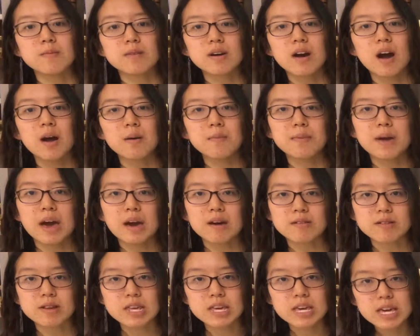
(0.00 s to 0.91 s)

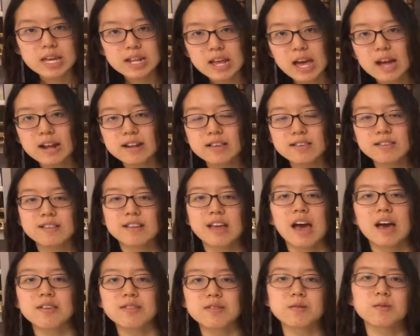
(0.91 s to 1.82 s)
compound, it can act as an
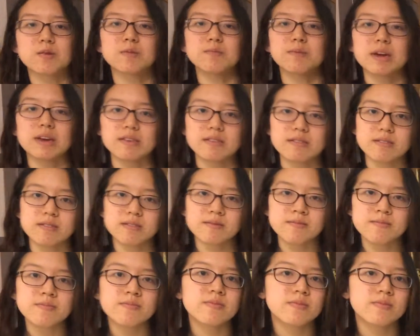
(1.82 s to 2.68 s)
acid or base.